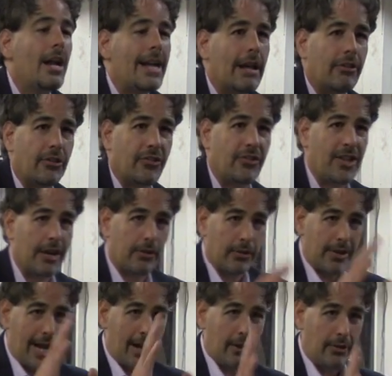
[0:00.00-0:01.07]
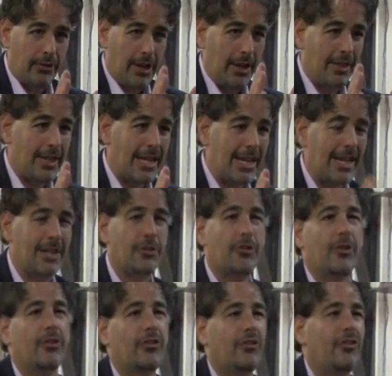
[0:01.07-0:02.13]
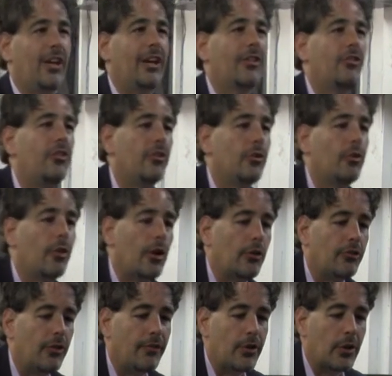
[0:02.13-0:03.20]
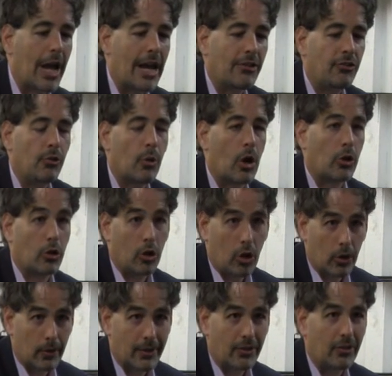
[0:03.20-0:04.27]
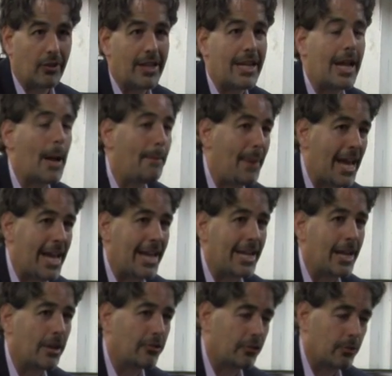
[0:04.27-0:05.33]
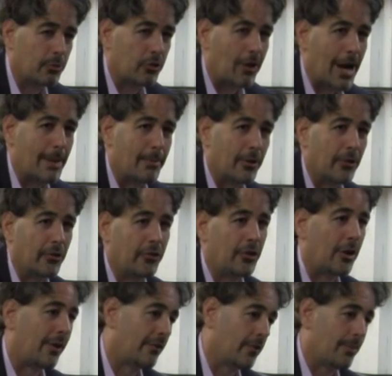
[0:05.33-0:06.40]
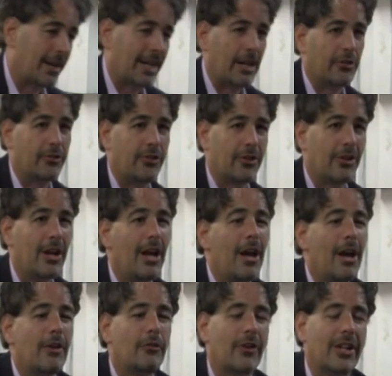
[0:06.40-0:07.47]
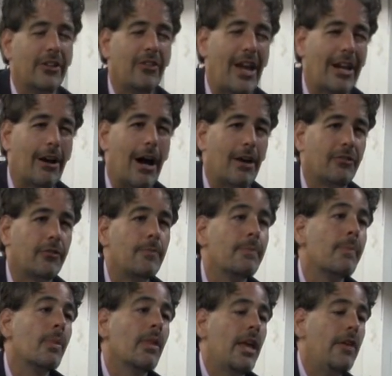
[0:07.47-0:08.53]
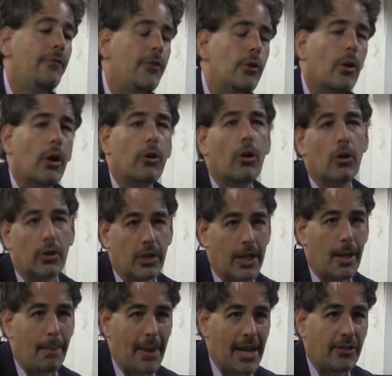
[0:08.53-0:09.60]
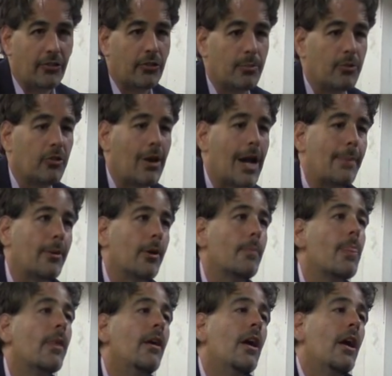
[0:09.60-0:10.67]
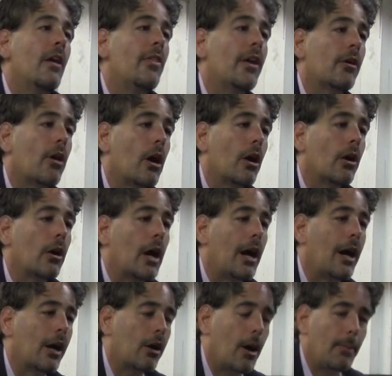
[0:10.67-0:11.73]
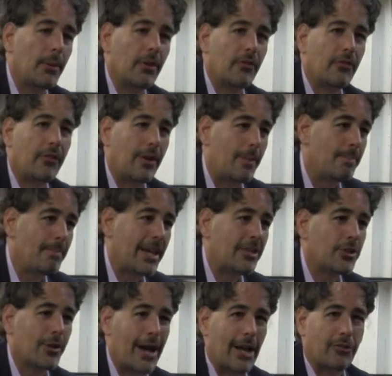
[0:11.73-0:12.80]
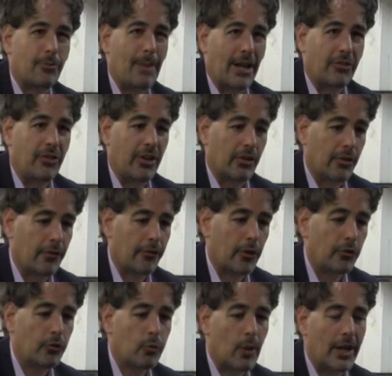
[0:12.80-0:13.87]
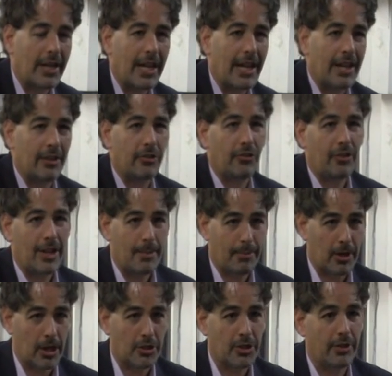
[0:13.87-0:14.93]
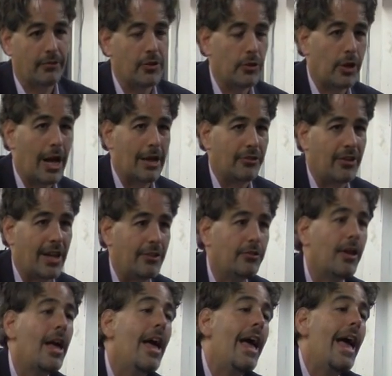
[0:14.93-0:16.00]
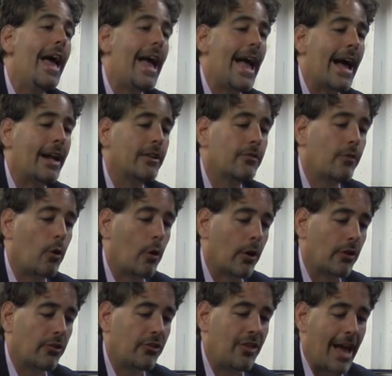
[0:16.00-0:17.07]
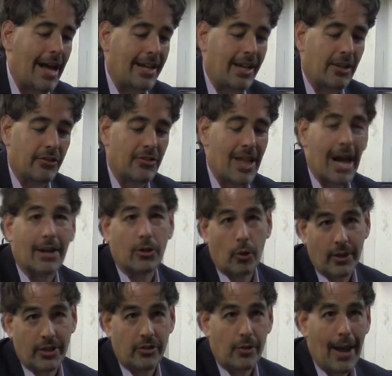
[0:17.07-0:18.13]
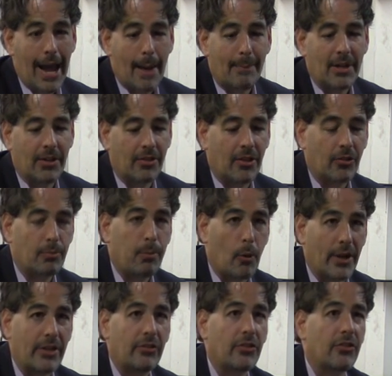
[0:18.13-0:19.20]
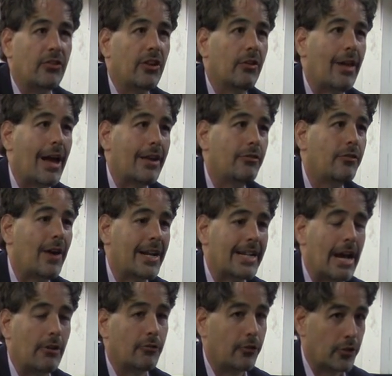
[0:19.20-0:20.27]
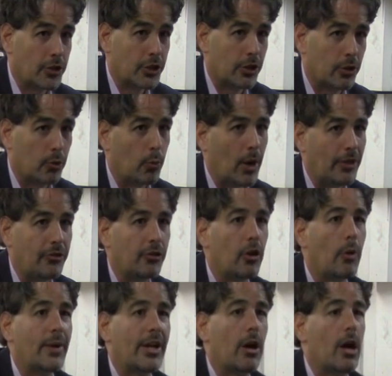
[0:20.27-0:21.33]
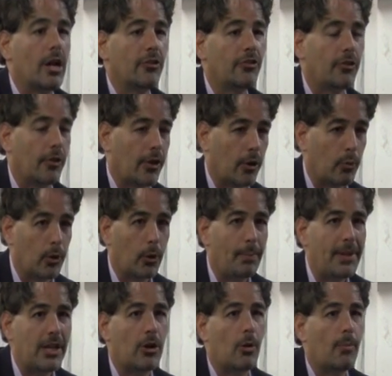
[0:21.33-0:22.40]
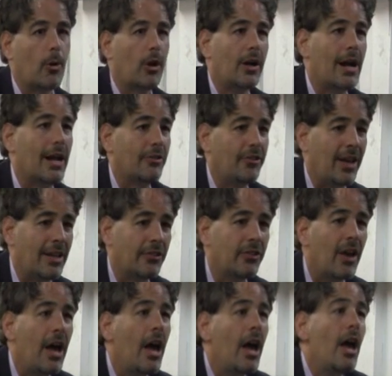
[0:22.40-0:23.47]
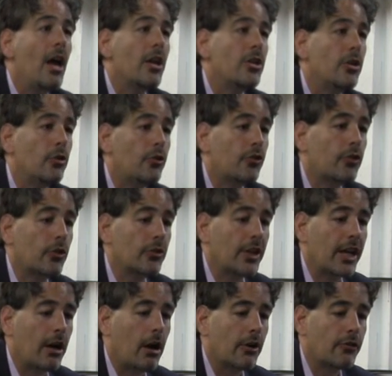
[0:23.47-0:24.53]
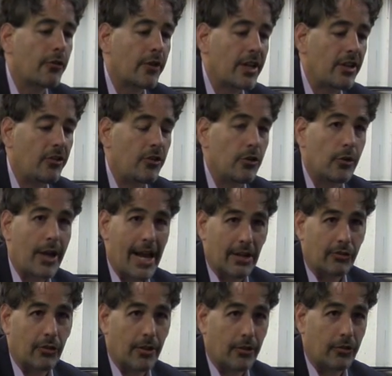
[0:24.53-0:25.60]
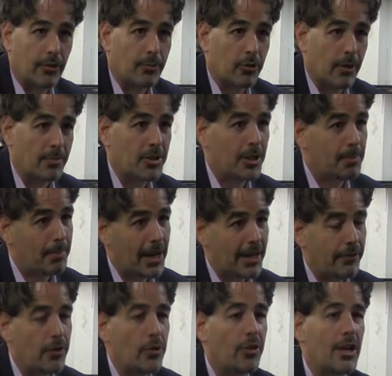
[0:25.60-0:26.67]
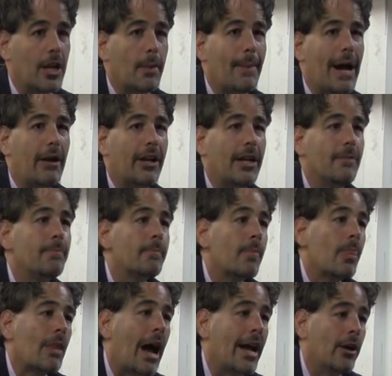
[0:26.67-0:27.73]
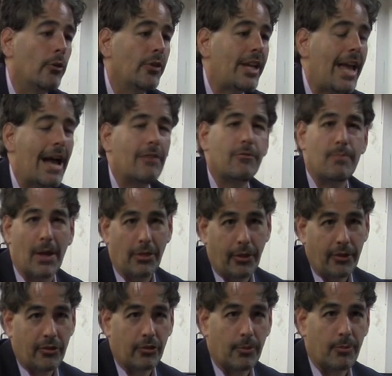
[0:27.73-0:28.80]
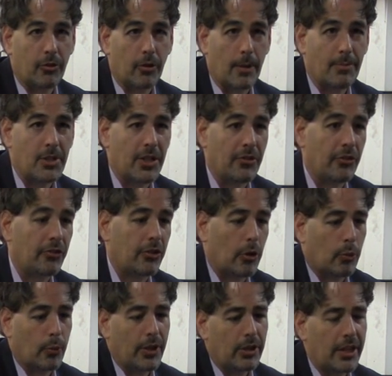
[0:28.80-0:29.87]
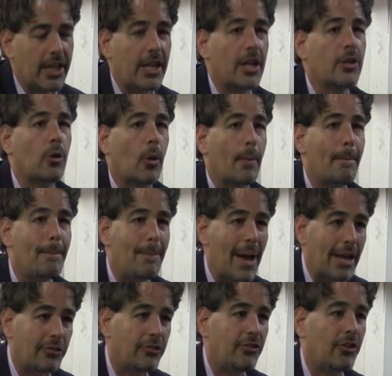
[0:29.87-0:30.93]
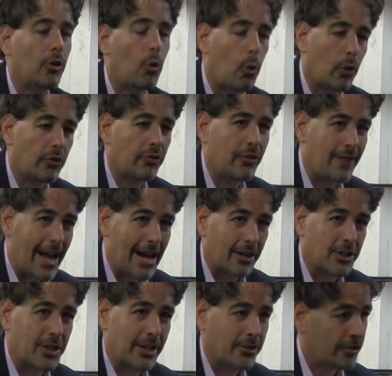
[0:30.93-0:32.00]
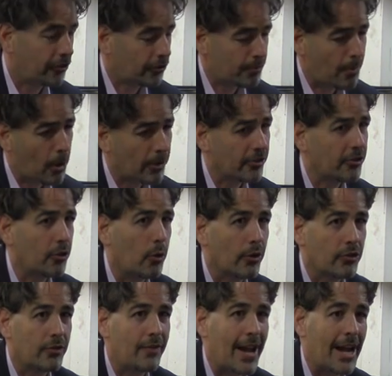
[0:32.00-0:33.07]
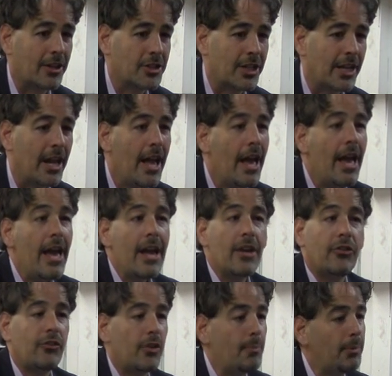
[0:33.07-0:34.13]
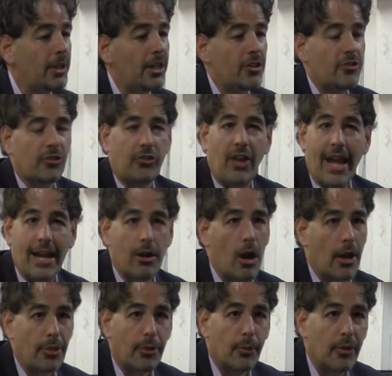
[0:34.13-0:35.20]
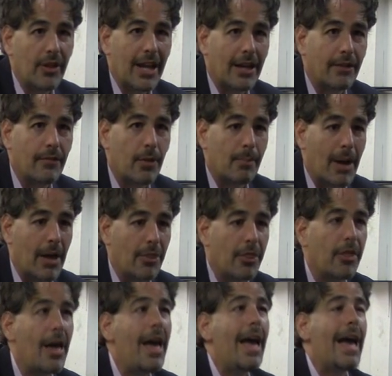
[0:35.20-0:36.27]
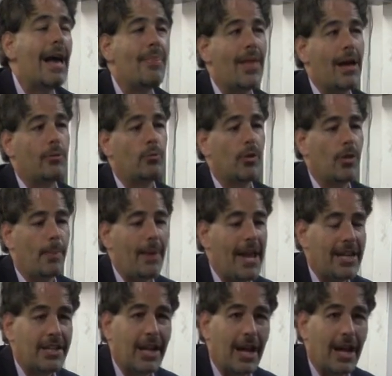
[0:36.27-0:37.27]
Now let's narrow down the interest to those of you guys who are currently paid subscribers. So everybody else, you're free to take off. If you are currently a paid subscriber, there are a couple of major aspects here. The first one is the production of new content. And of course, that is not going to happen at this point until I find out for sure what's going on. So there will be no more content. You certainly are free to cancel the subscription, but if you think about it, I only have monthly subscriptions. So really your best course of action, your smartest course of action, is simply to just hang on through the end of the month. And then when the paid